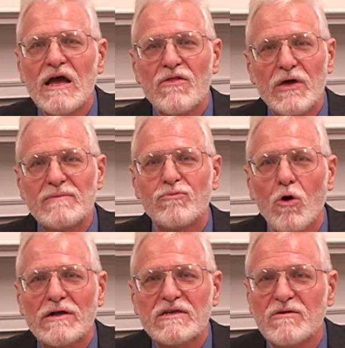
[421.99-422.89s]
They
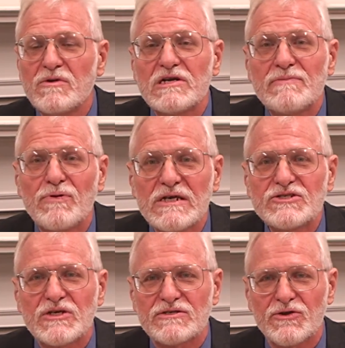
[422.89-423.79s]
brought community
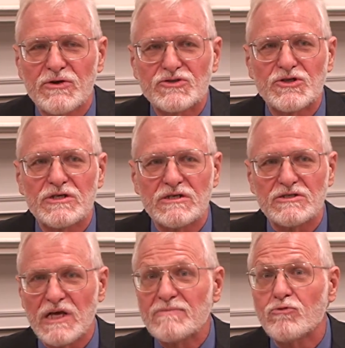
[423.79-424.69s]
policing to their cities.
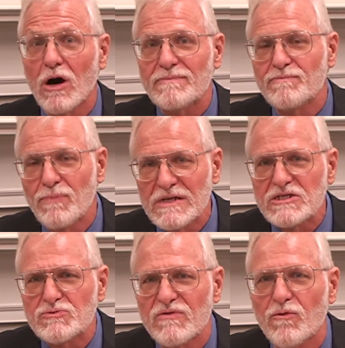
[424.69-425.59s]
They brought
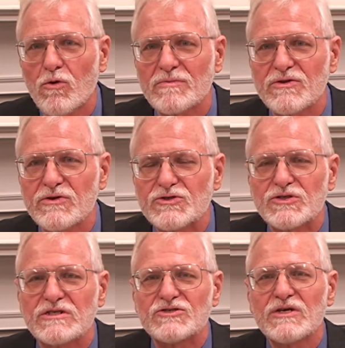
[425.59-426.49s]
police reform to their
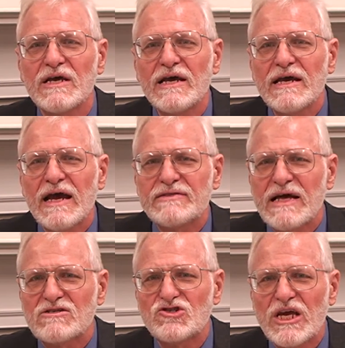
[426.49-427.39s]
cities. And
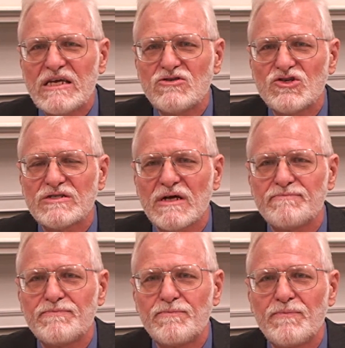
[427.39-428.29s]
that change in
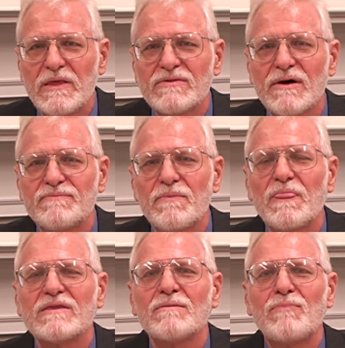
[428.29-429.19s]

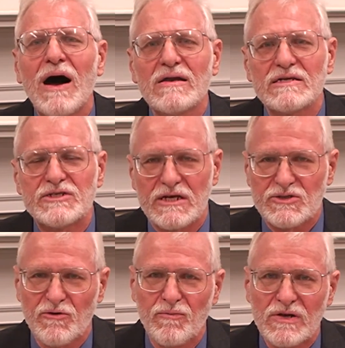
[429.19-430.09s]
the
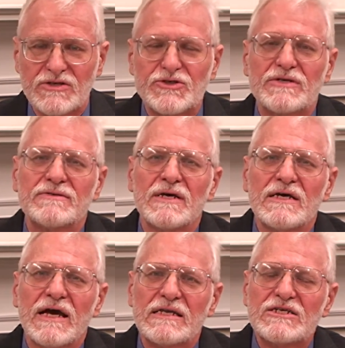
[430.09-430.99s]
politics of policing,
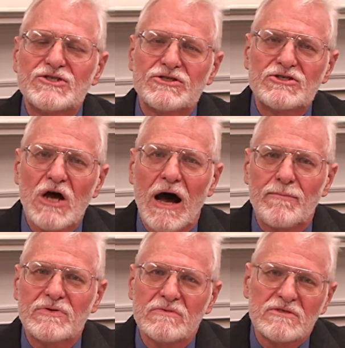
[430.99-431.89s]
at least at the
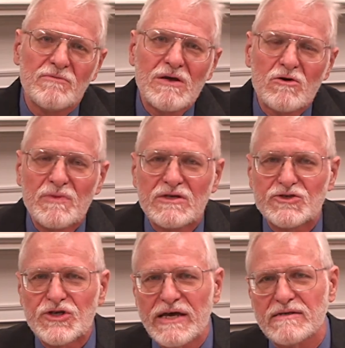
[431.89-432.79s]
top, to me would be the
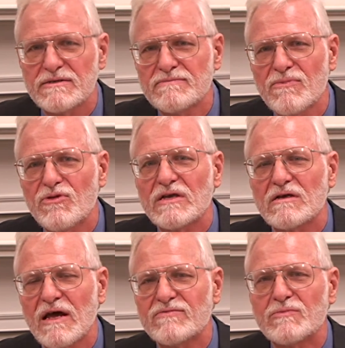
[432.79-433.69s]
second thing
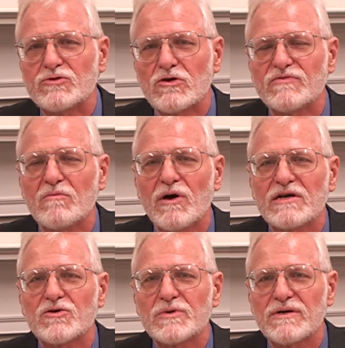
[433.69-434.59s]
that I've observed in my
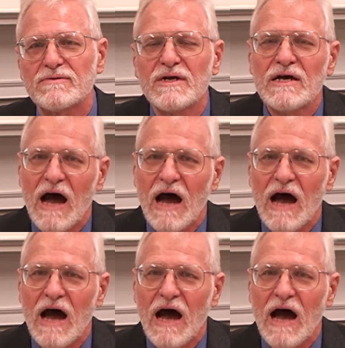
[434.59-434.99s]
career.